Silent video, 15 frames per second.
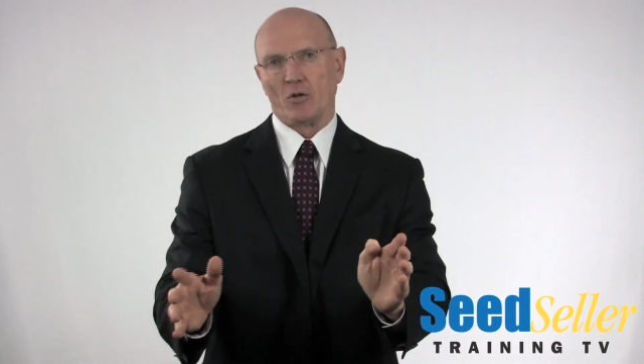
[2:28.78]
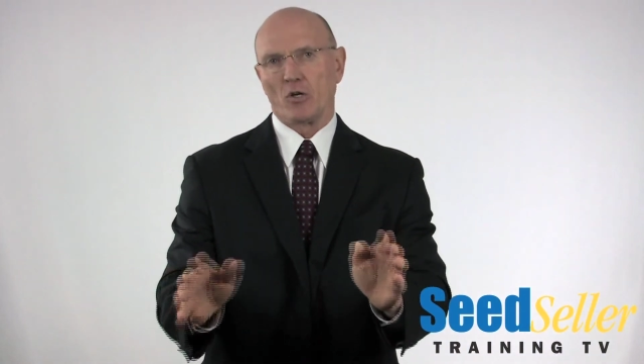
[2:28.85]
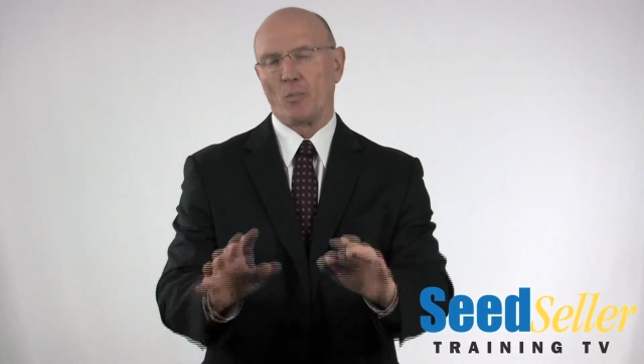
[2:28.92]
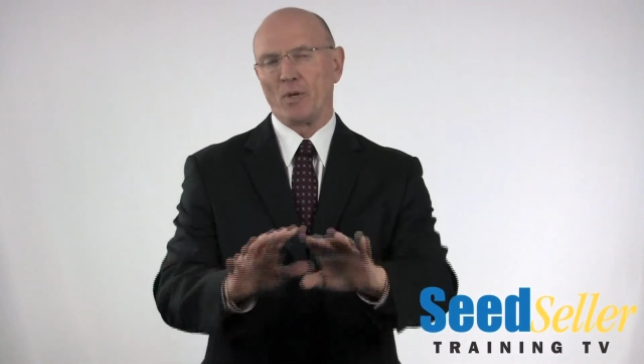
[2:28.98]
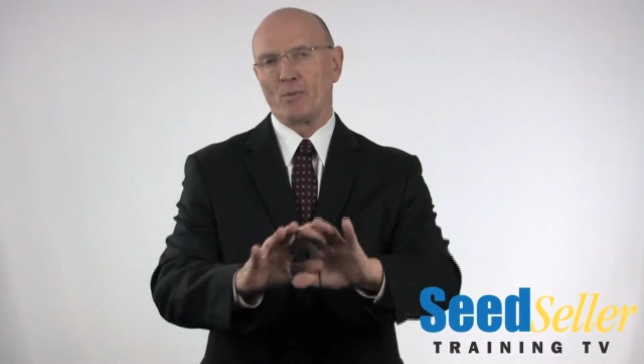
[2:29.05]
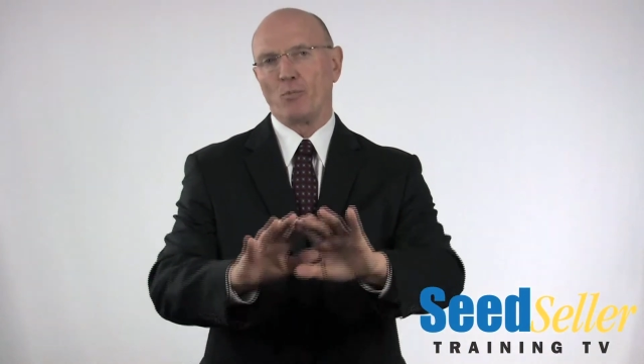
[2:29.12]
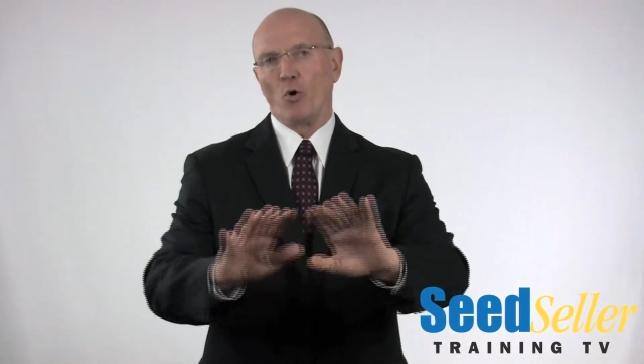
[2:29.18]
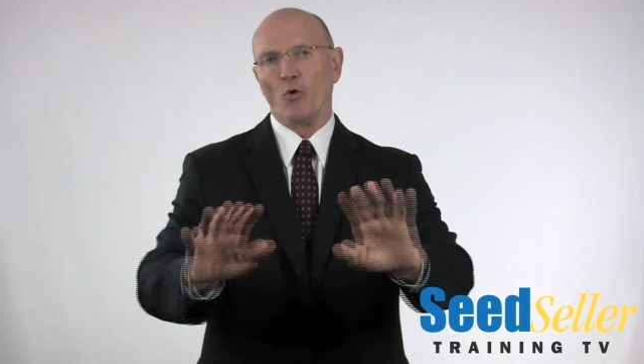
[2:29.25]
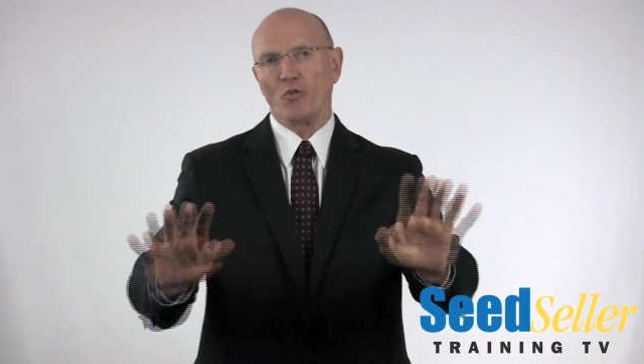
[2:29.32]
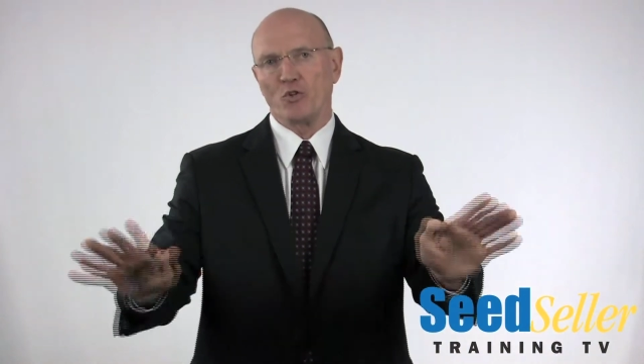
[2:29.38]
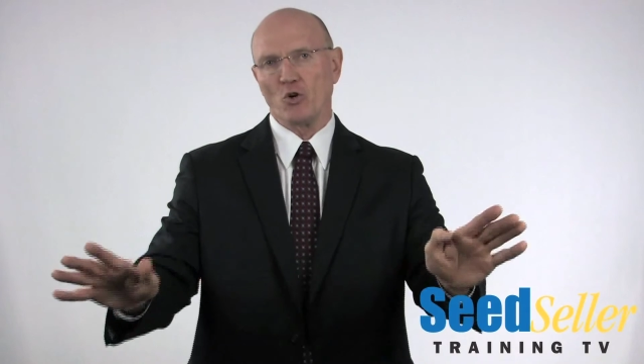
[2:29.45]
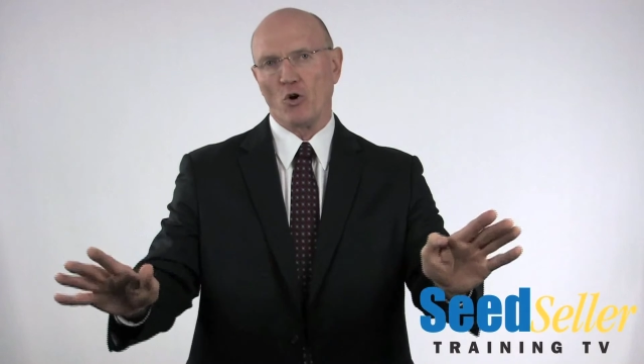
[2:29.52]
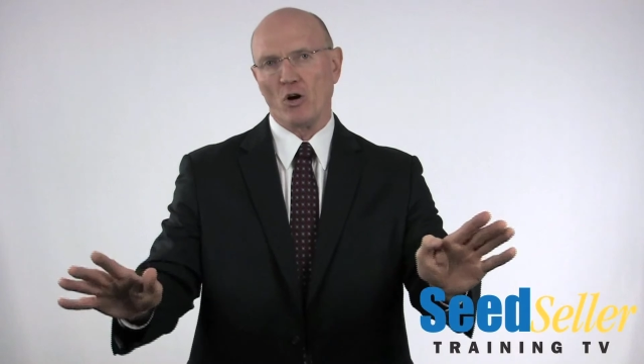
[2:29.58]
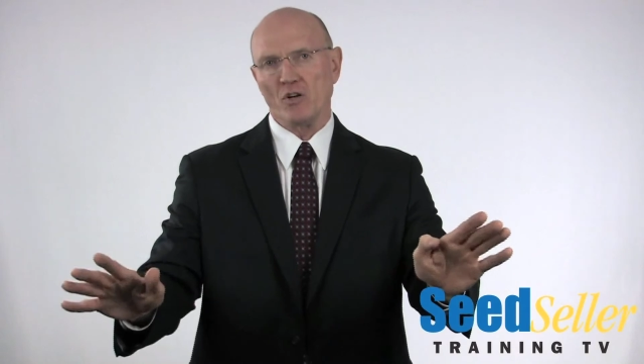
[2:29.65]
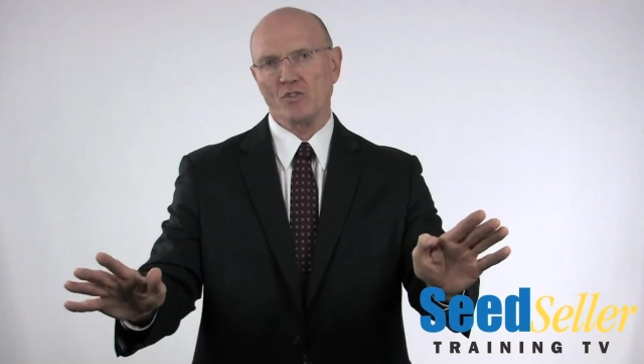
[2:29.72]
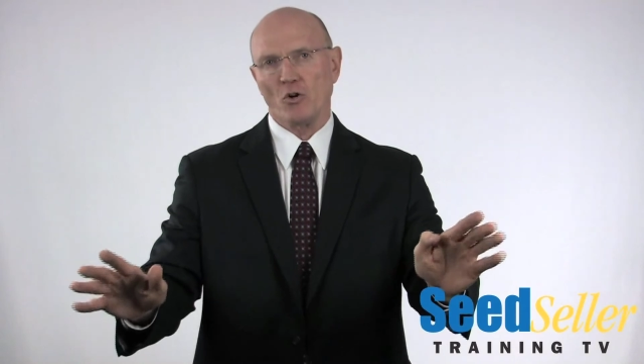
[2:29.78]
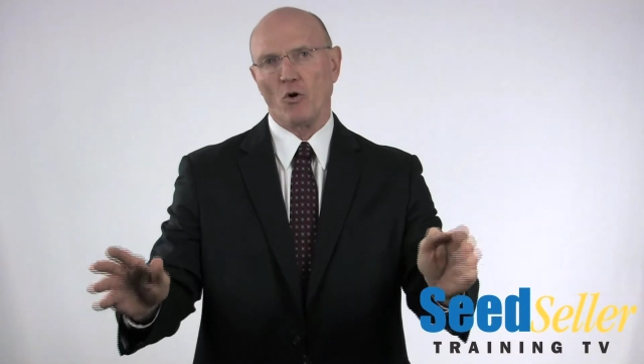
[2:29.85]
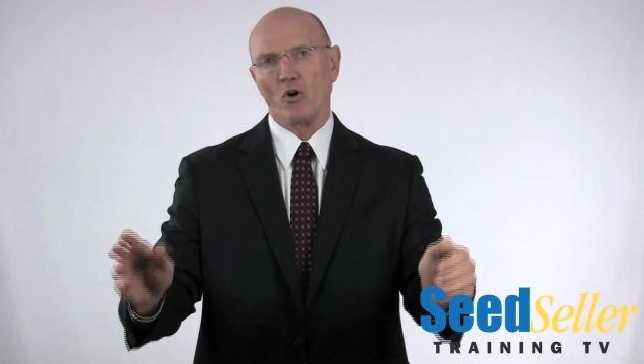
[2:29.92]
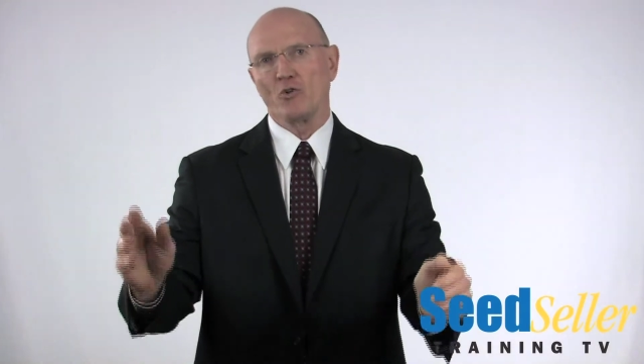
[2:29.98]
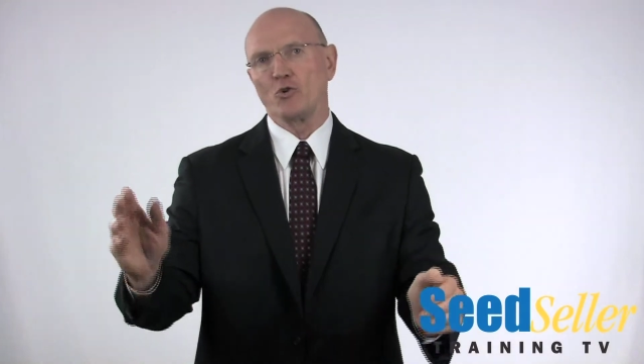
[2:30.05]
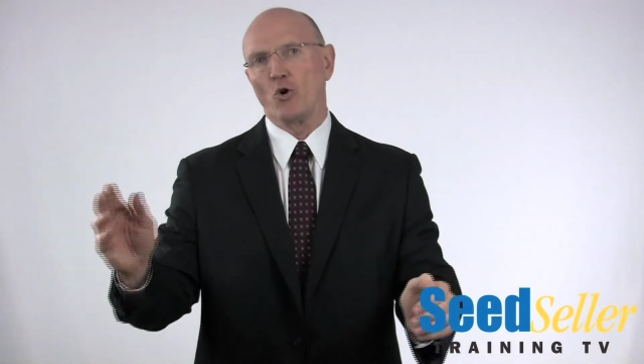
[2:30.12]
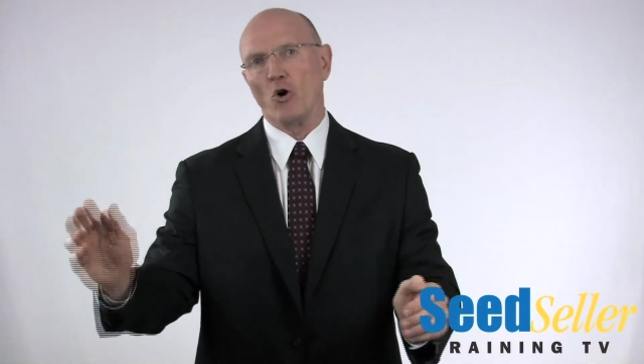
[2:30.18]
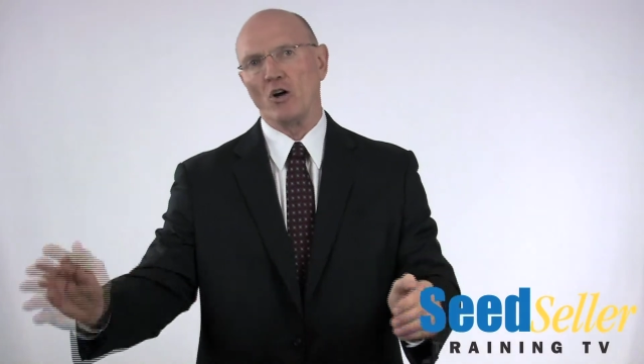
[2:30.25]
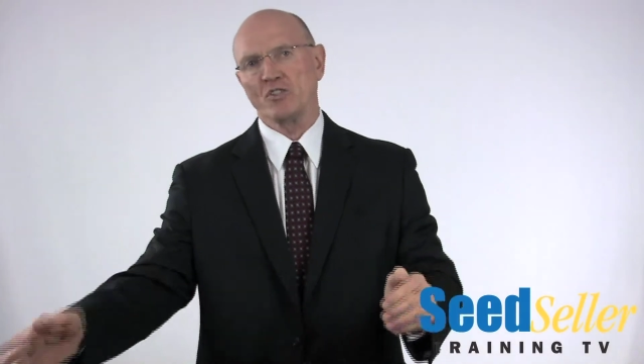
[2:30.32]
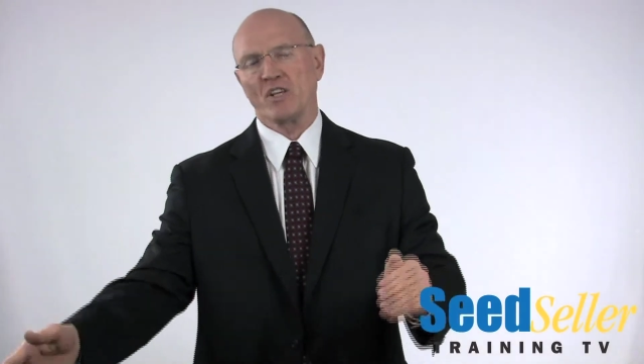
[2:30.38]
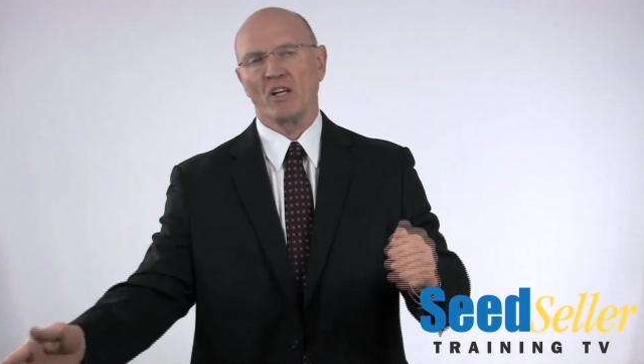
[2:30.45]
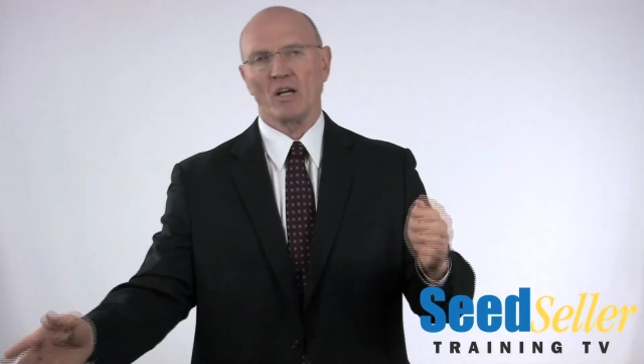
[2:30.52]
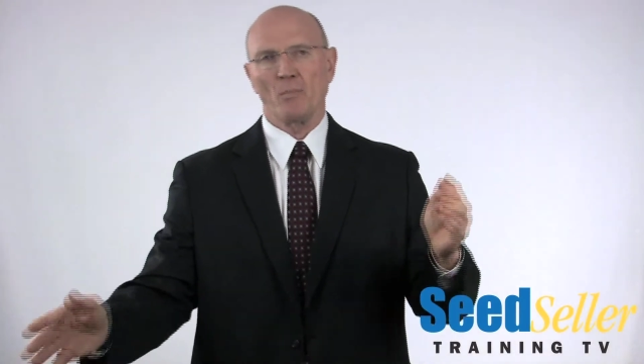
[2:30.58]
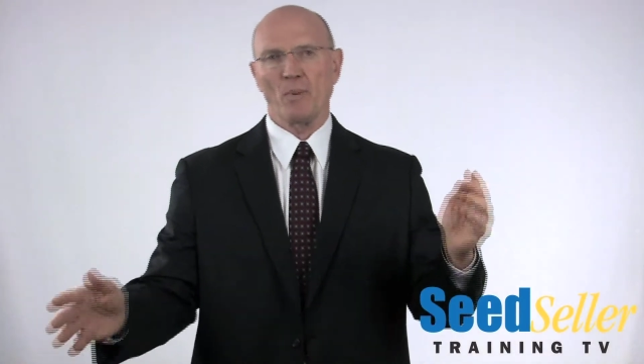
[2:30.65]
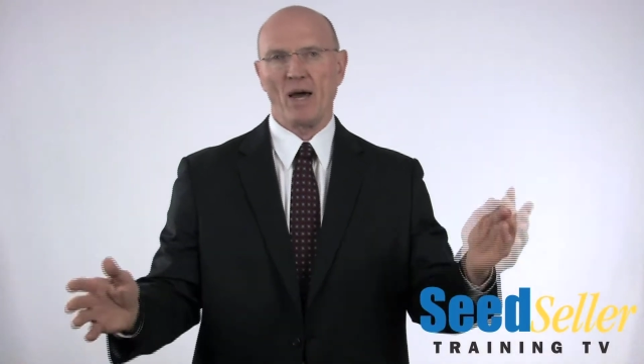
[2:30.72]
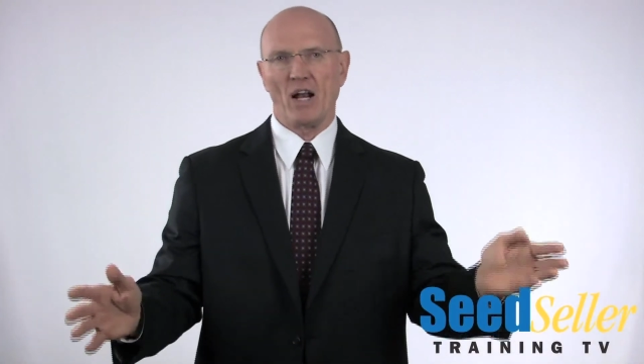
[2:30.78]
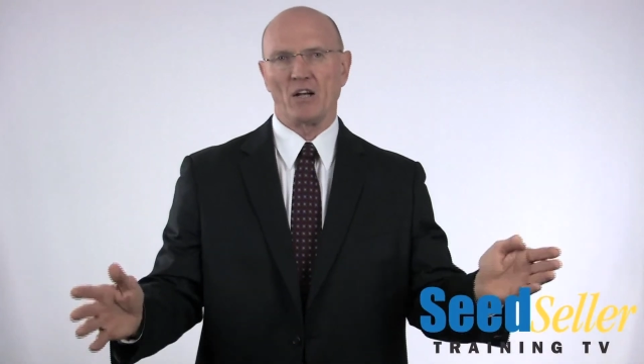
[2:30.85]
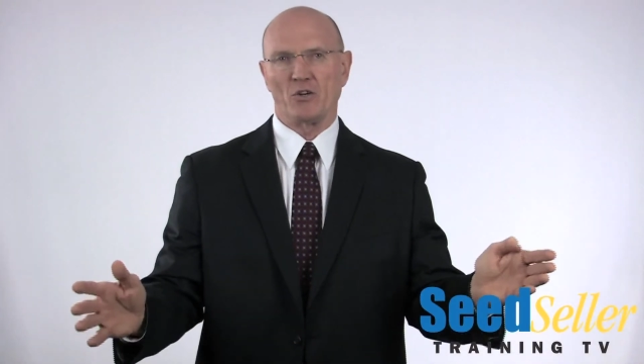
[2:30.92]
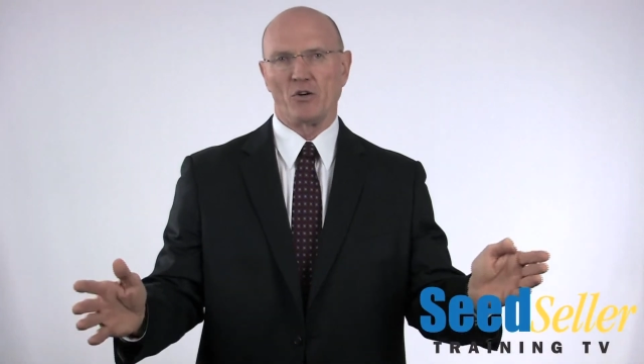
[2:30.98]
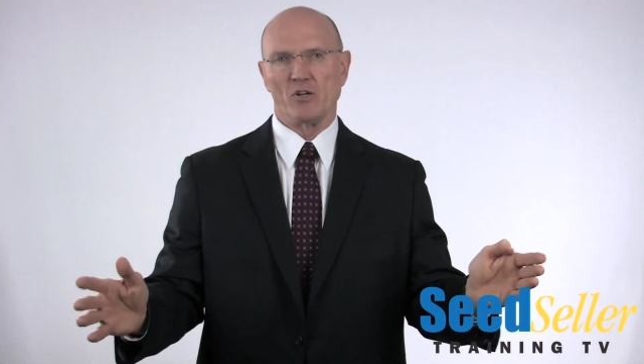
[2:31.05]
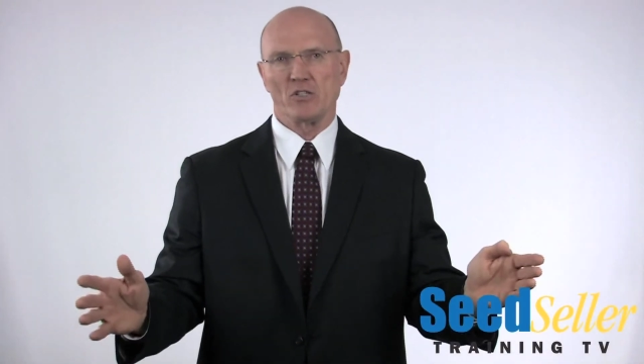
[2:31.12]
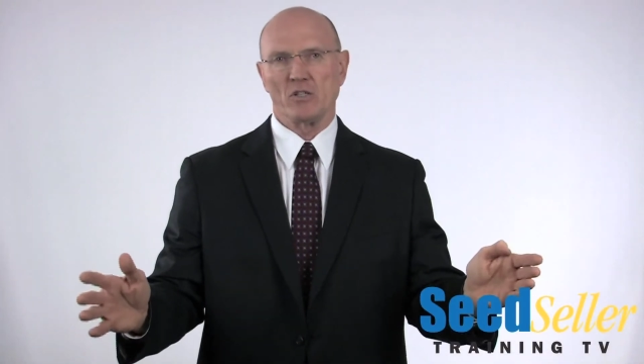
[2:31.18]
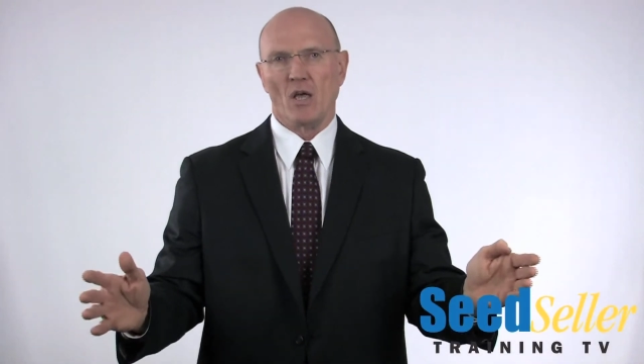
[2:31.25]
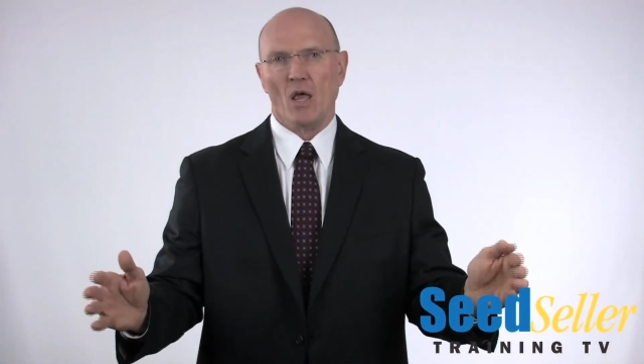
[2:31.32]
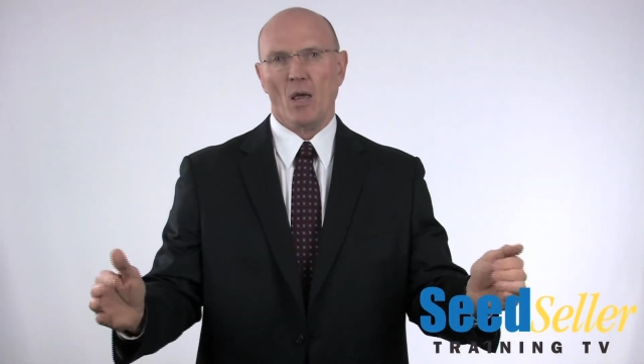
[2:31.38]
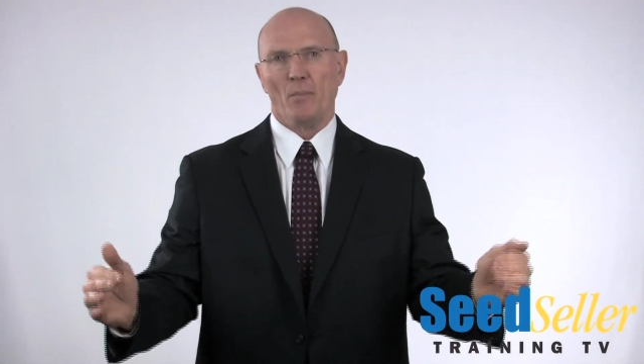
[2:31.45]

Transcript: Could be both yours or yours and a competitor's